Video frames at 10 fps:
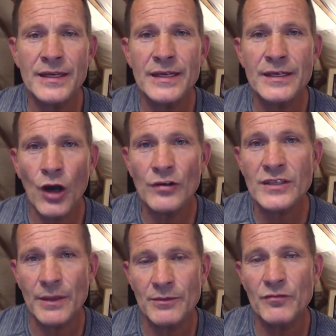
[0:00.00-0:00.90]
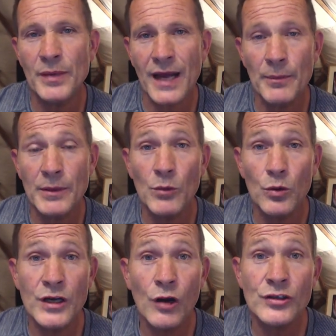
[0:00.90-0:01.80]
the concept of becoming more
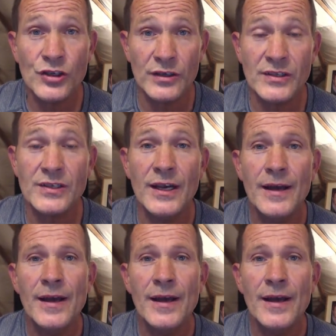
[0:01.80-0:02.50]
conscious